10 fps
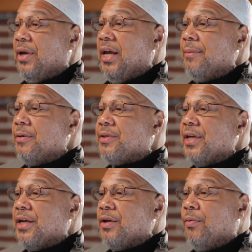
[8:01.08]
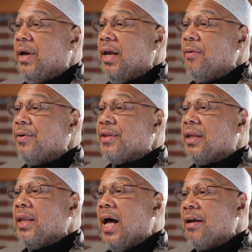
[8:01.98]
were able to get away with
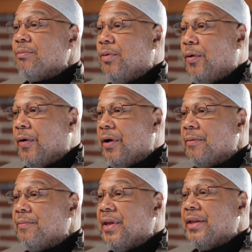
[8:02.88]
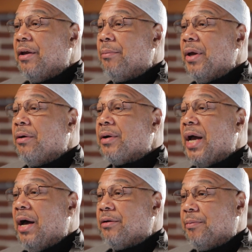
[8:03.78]
a lot more than their male
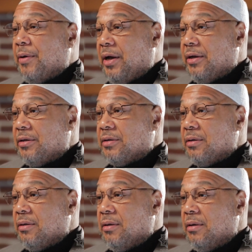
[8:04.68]
counterparts,